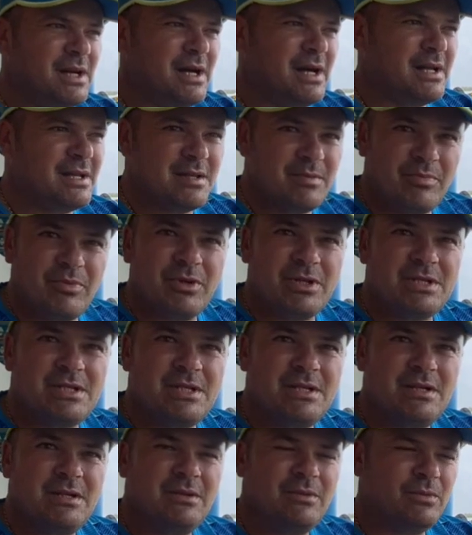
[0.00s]
under
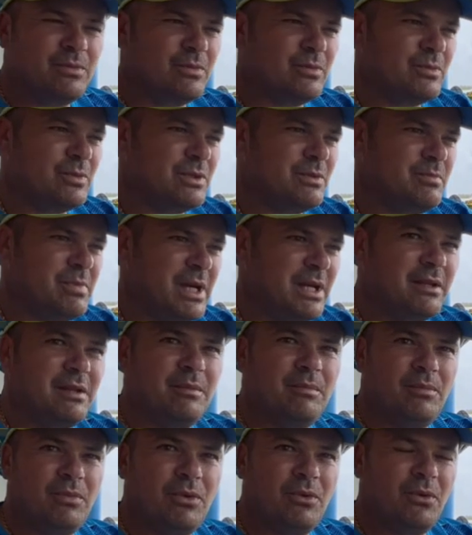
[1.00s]
pressure with bat
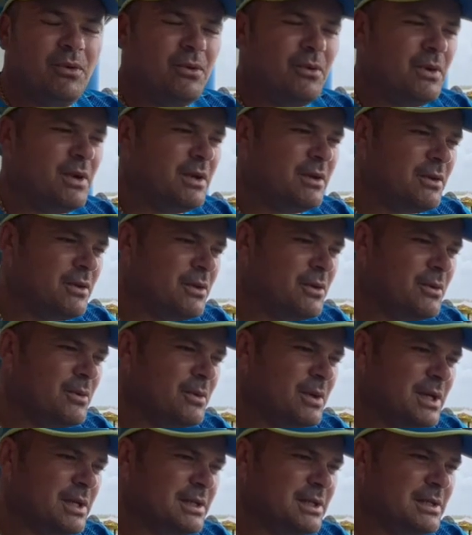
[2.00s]
and ball, and, you
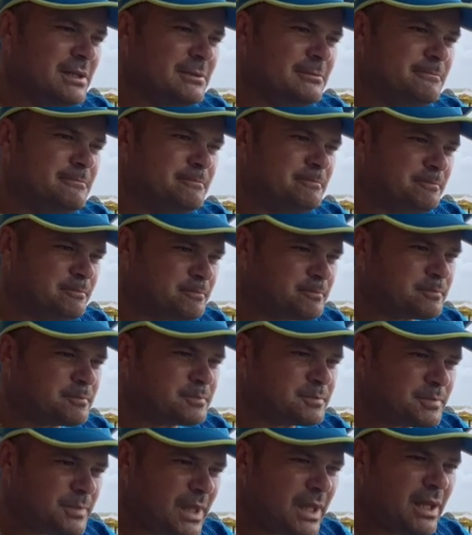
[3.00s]
know, and
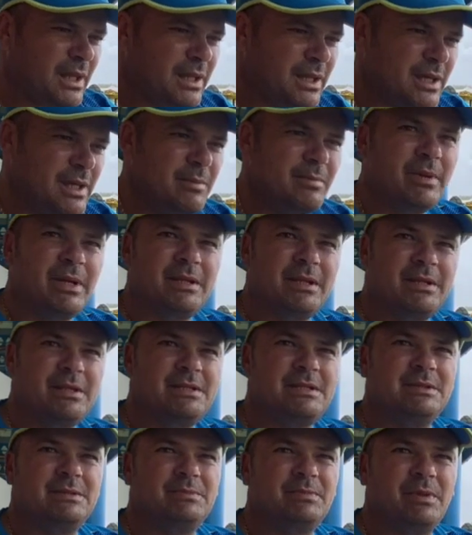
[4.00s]
keep that
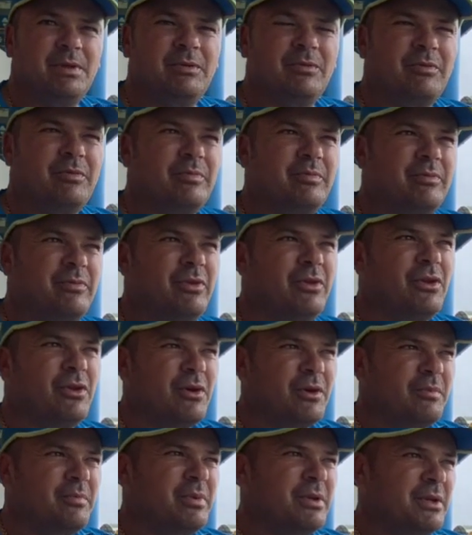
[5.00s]
discipline for
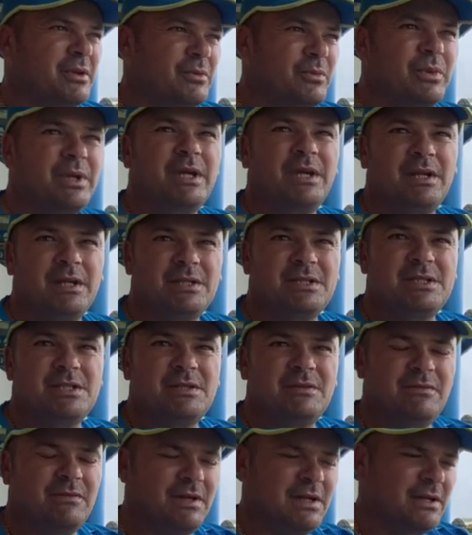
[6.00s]
long period, we can
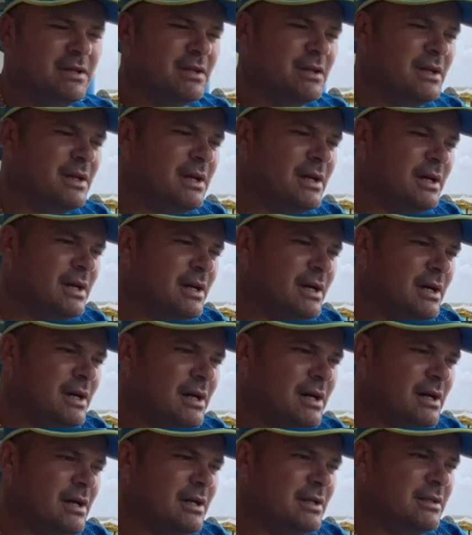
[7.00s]
achieve that.
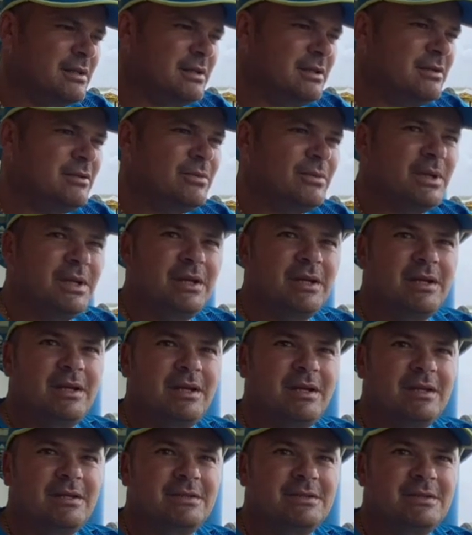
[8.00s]
T20
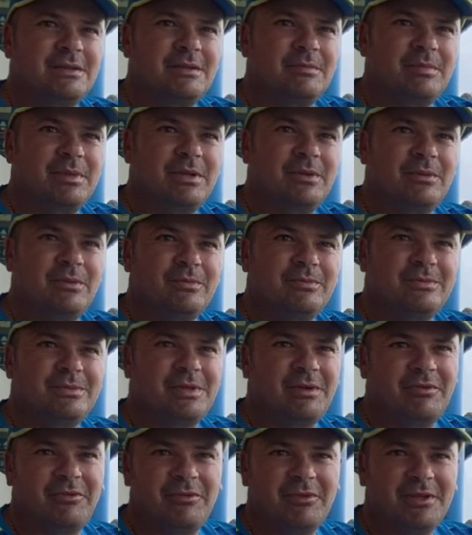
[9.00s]
cricket's going to be
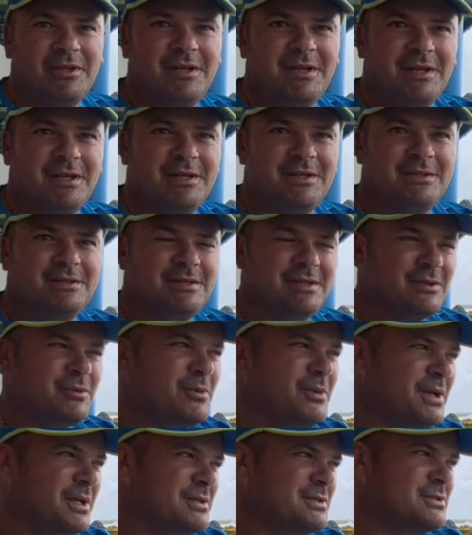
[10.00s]
different. They're
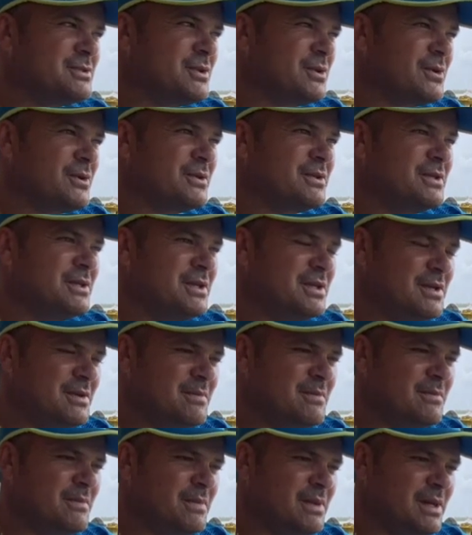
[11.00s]
quite a strong
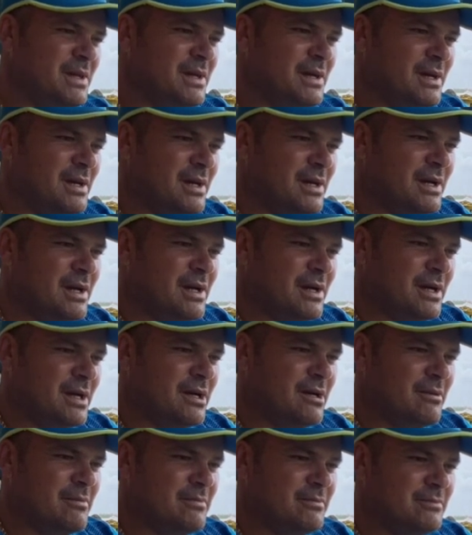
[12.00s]
team.
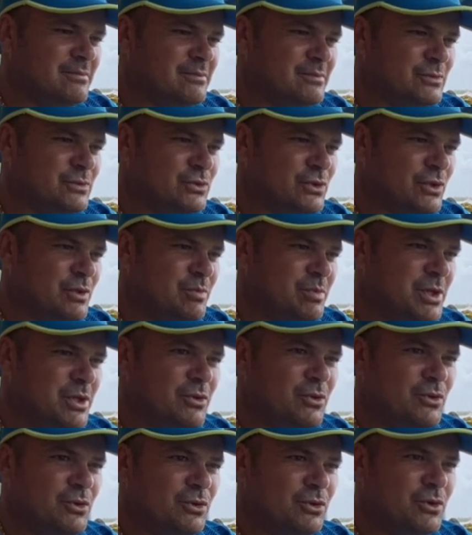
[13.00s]
It's going to be
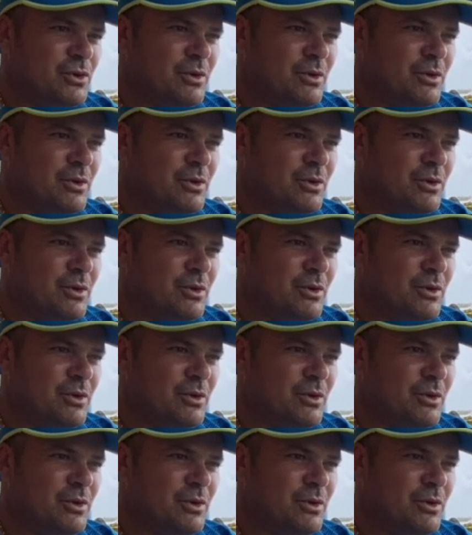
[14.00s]
a good